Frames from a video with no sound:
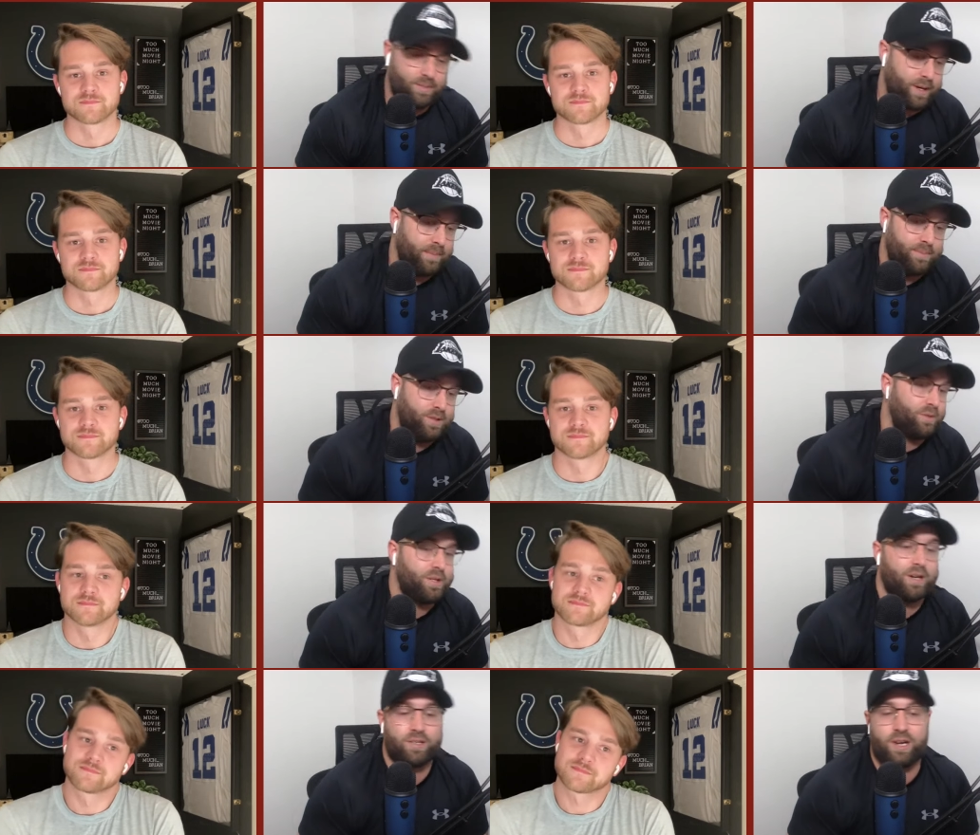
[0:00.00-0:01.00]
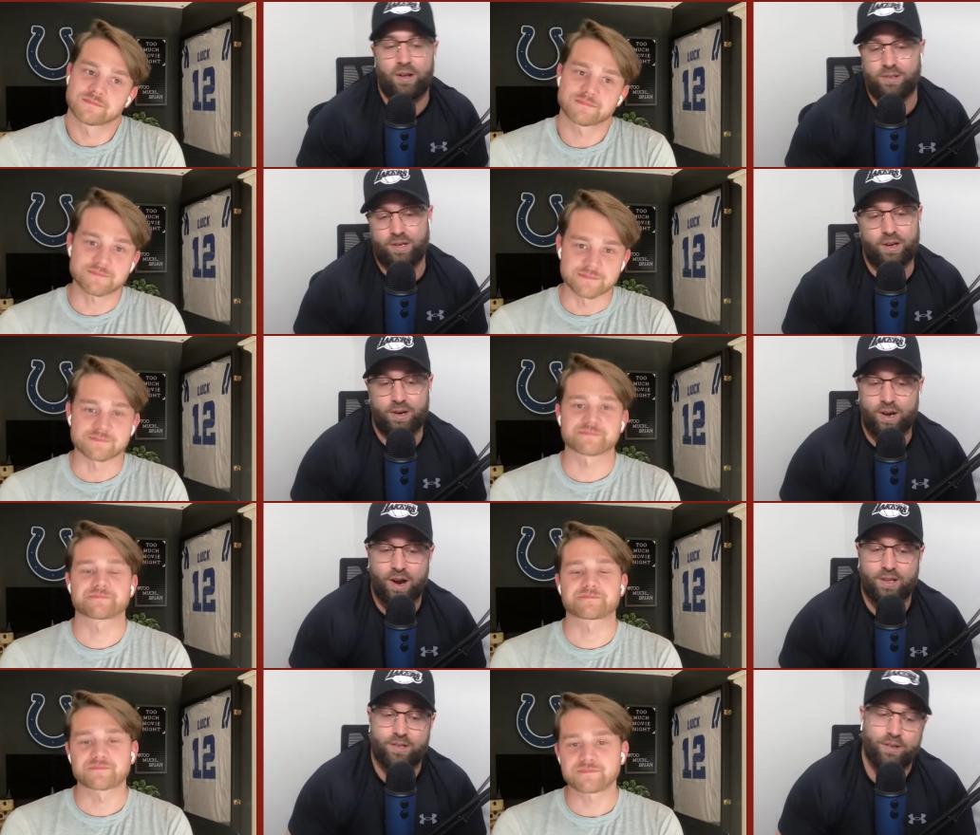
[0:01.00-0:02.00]
Speaker 1: put up two touchdowns and 100
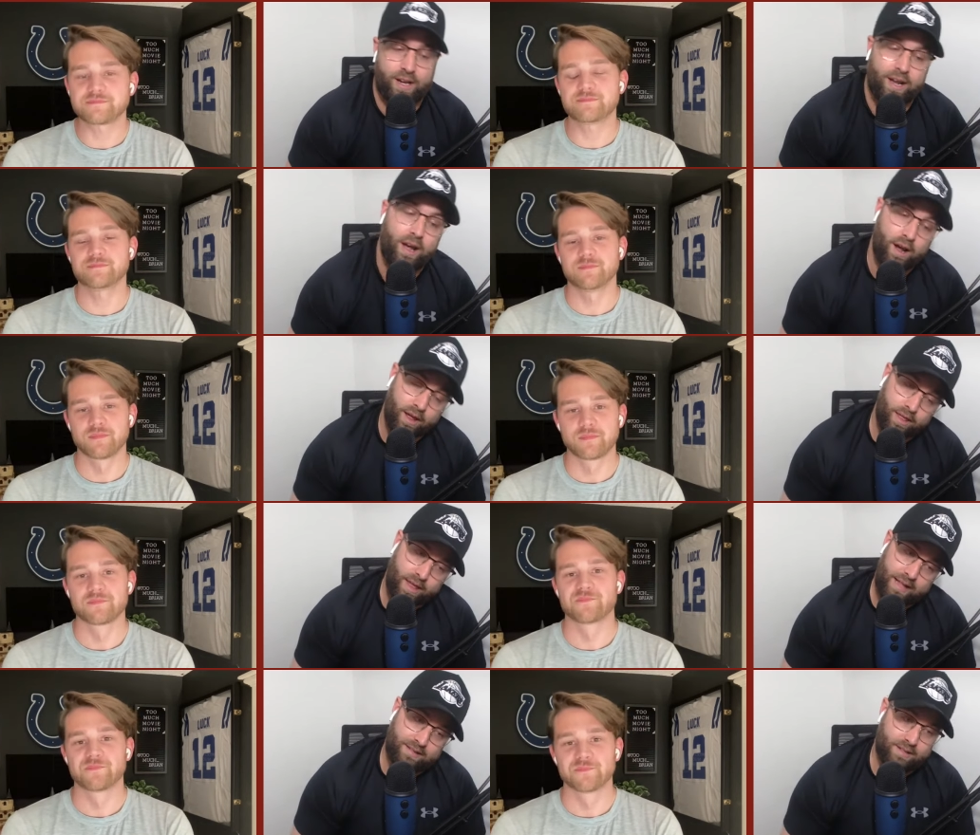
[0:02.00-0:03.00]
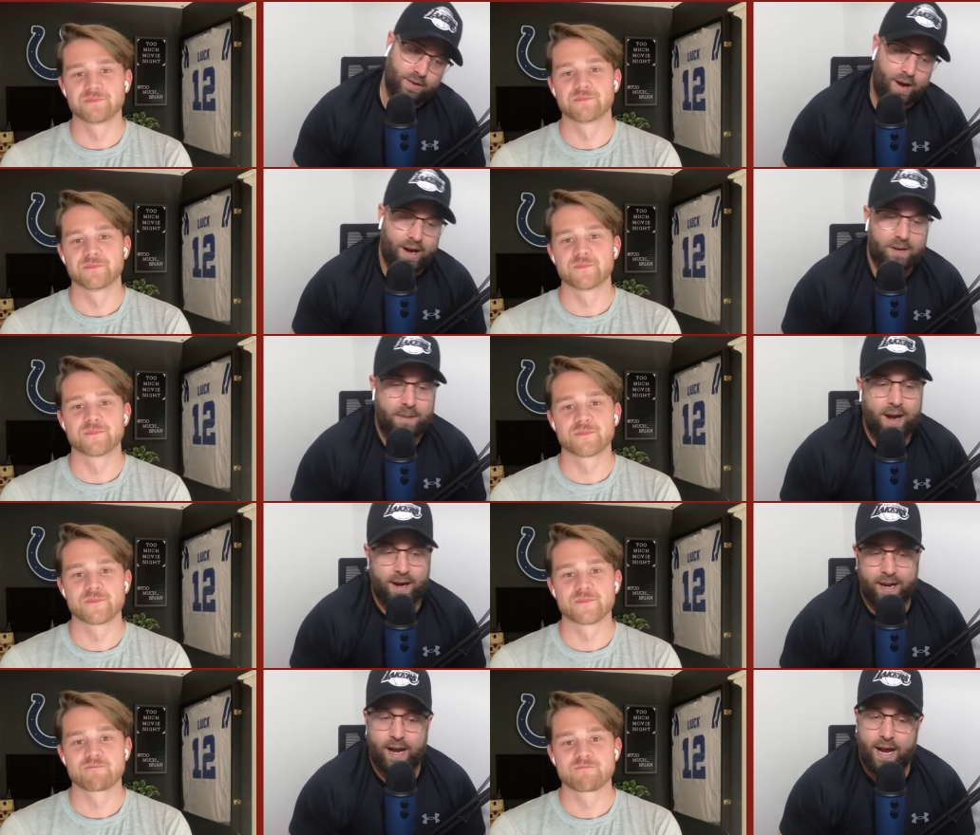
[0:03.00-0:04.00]
yards, and you're like, that's the new hot
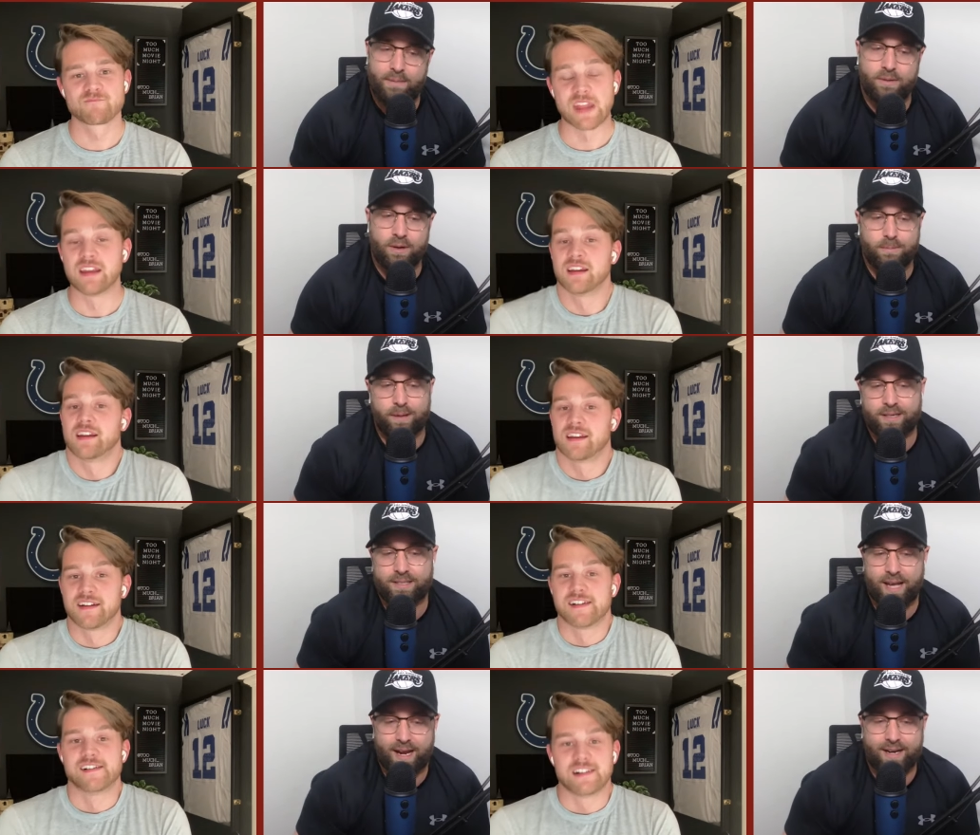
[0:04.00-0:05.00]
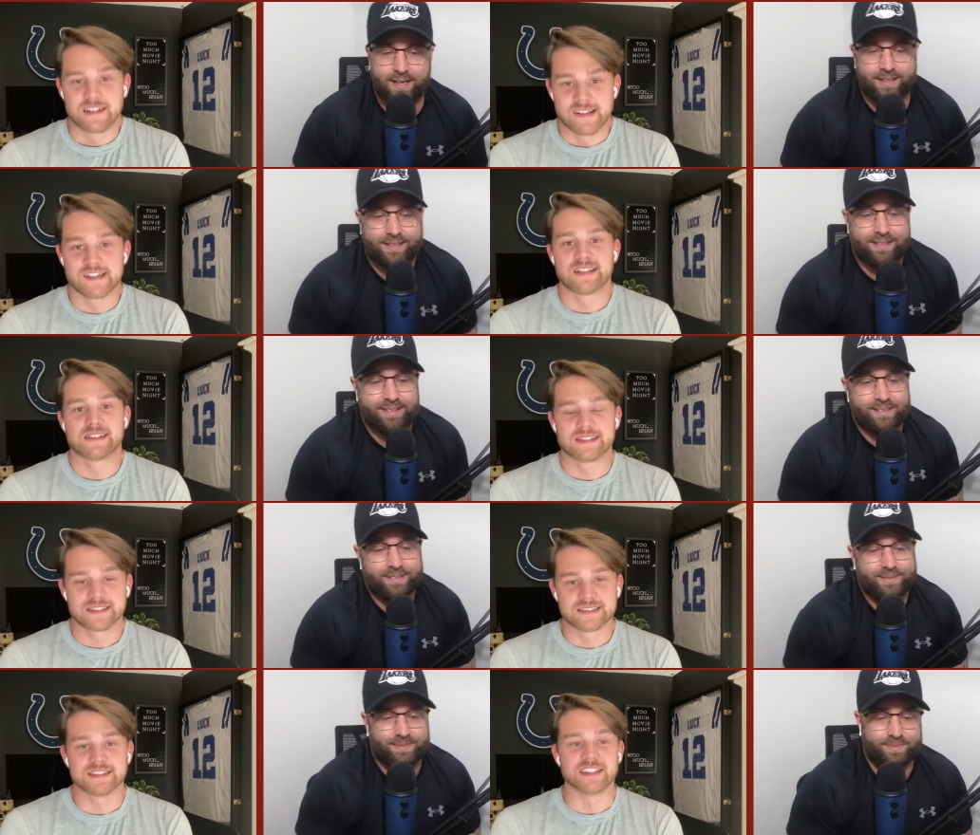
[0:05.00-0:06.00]
commodity. I'm gonna replace that.
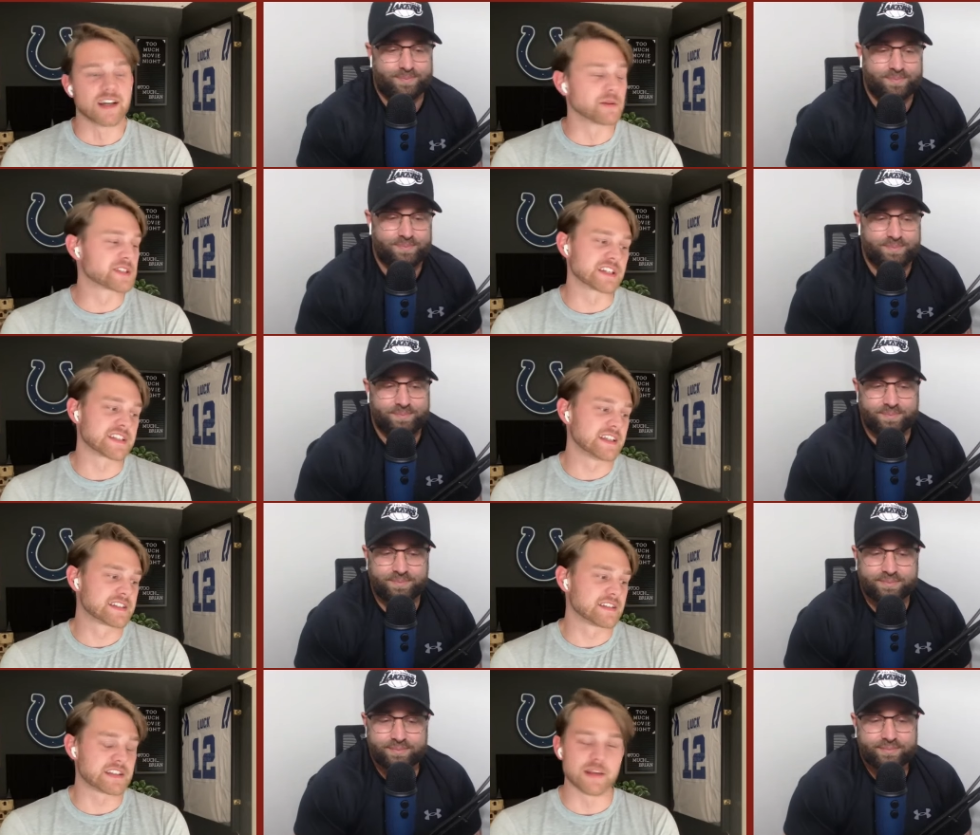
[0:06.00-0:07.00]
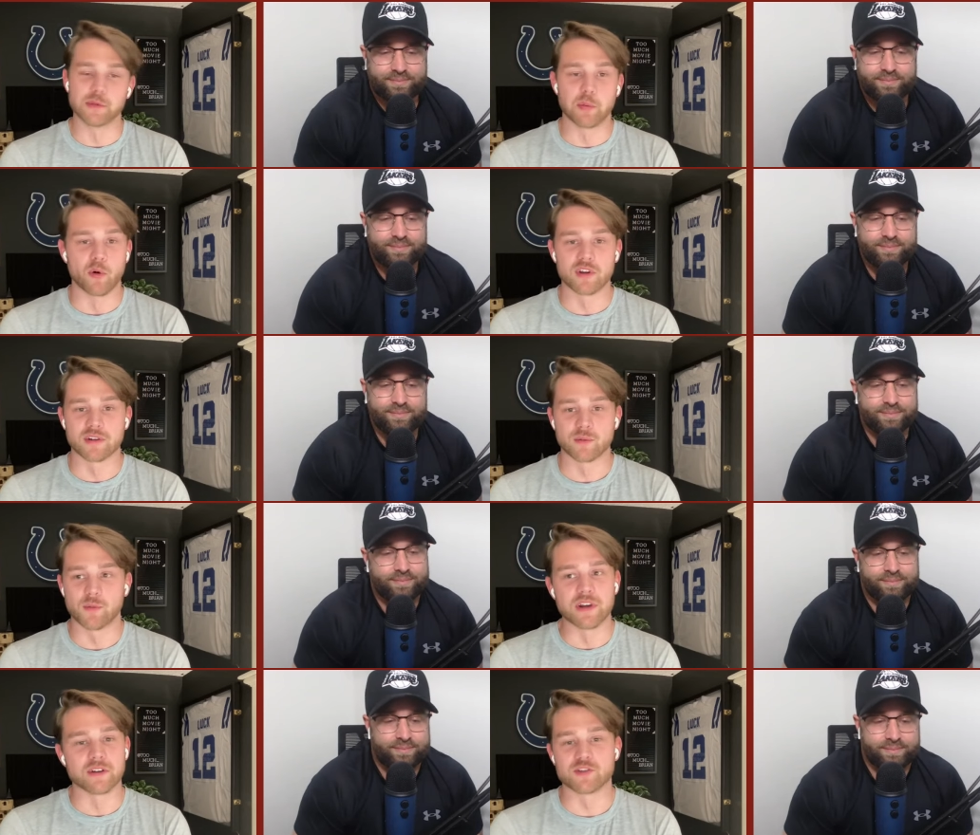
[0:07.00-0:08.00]
Speaker 2: Yeah, I was going to say Sam Laporta
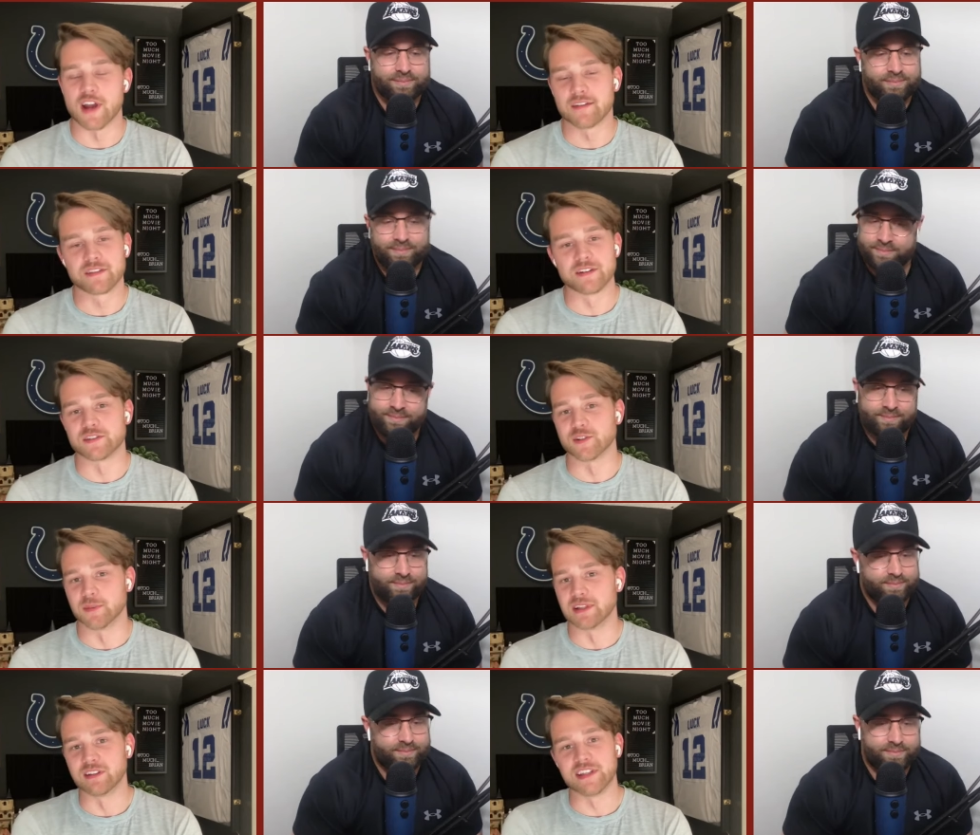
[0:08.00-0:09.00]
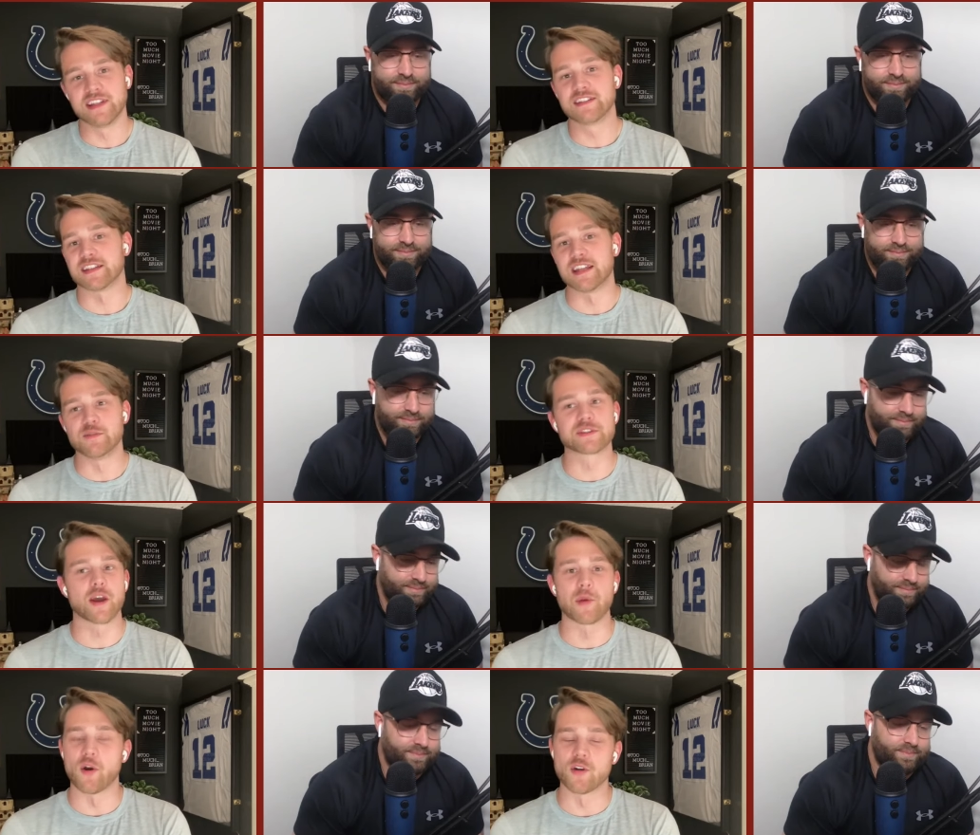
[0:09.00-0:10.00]
went undrafted in so many leagues, and he was
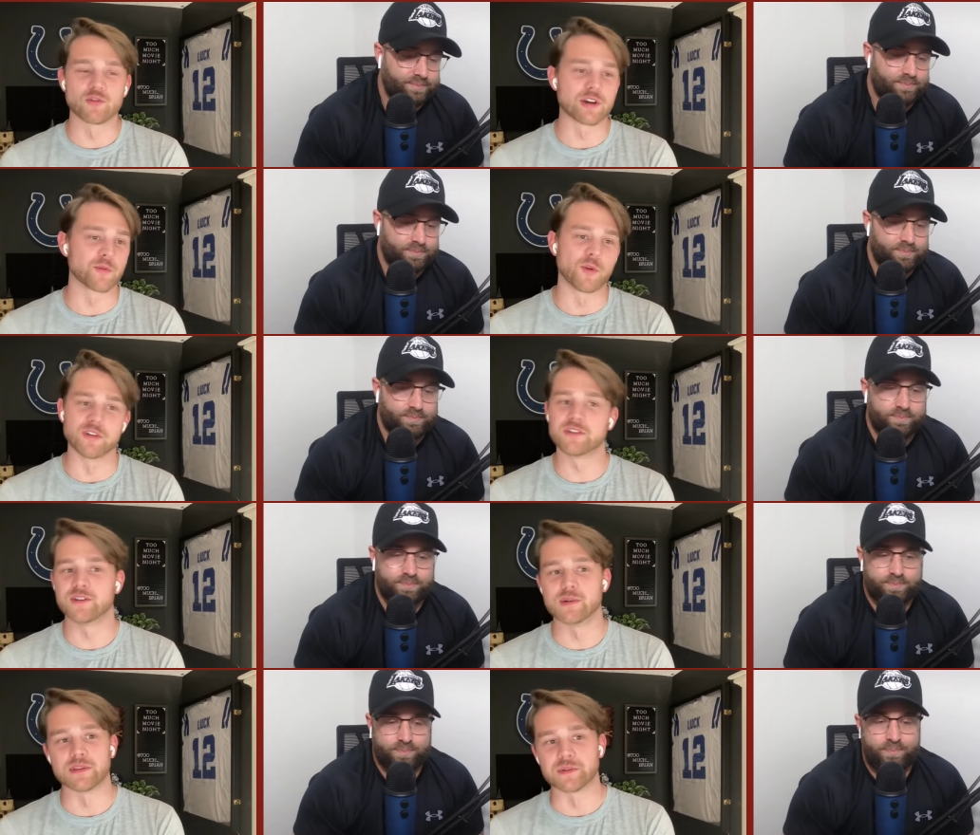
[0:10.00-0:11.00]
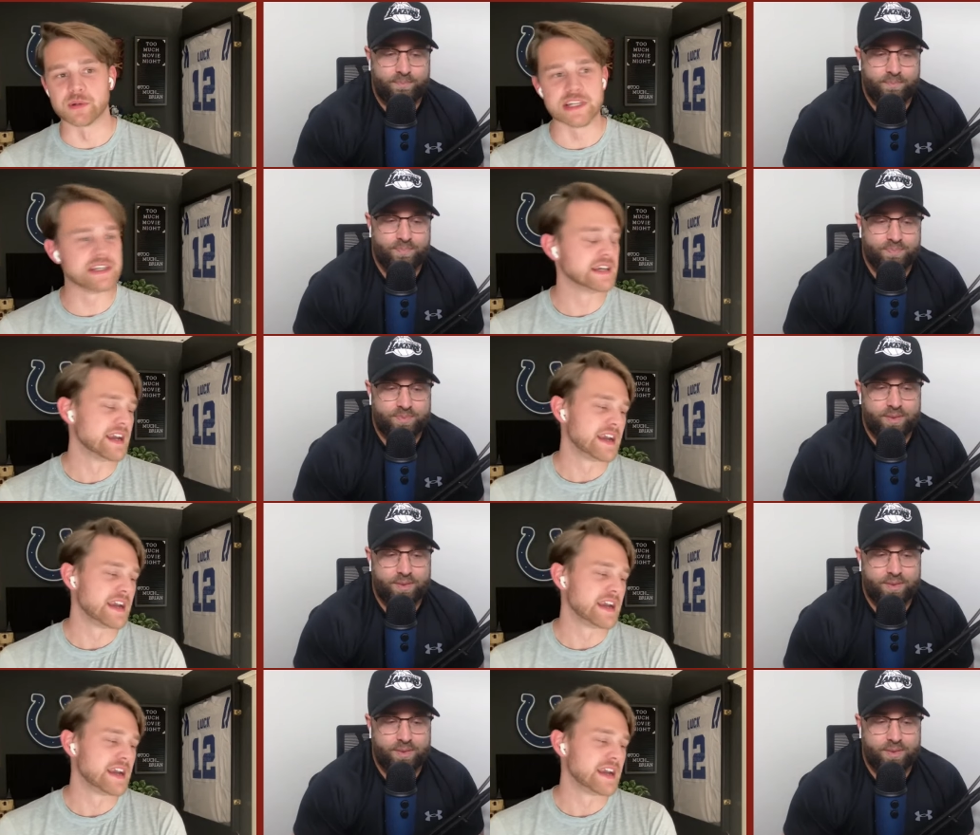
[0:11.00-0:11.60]
coming on round one, two, and three.